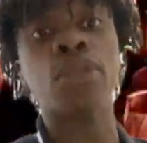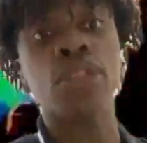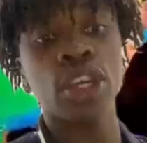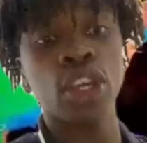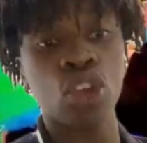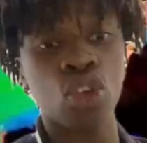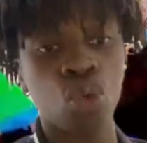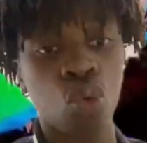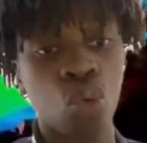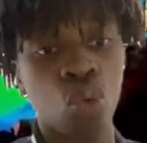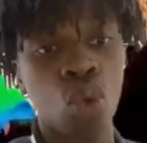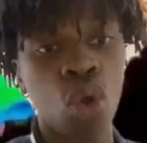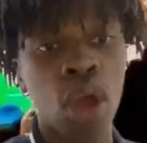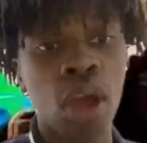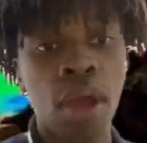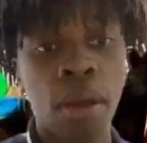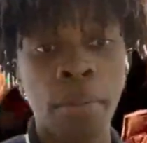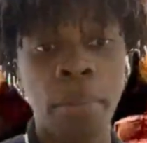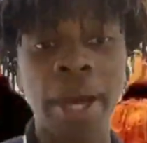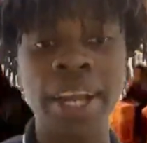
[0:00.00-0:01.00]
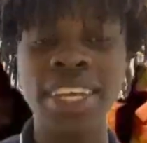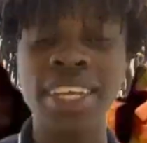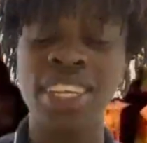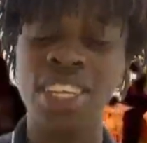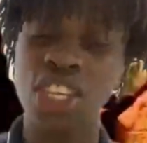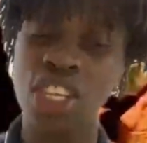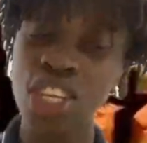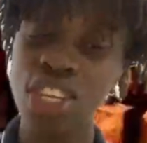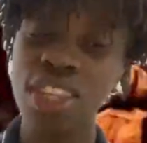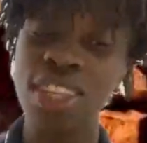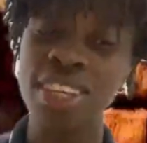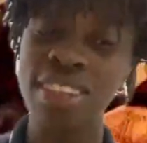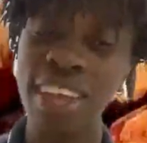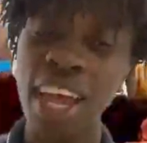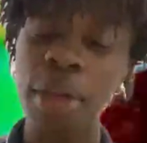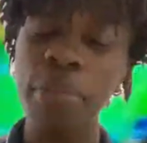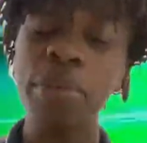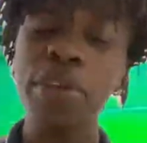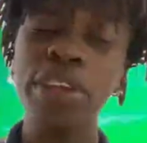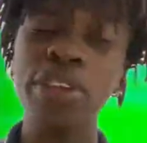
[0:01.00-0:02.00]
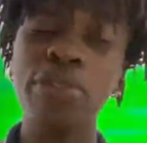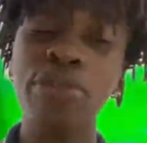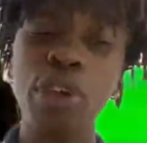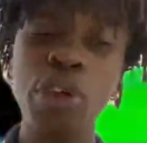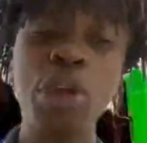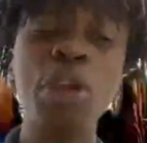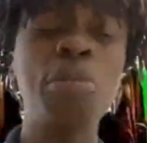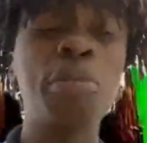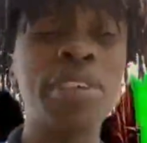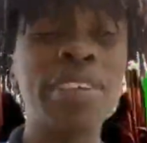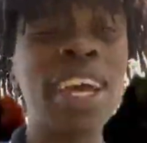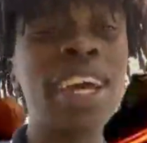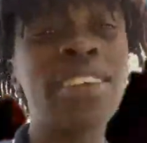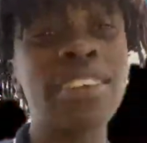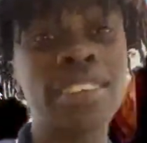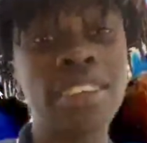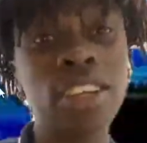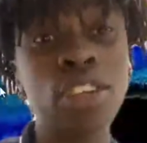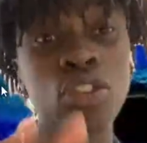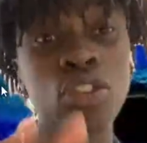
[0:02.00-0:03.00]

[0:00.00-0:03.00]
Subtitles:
they do. But it's just the timing is very precise. It needs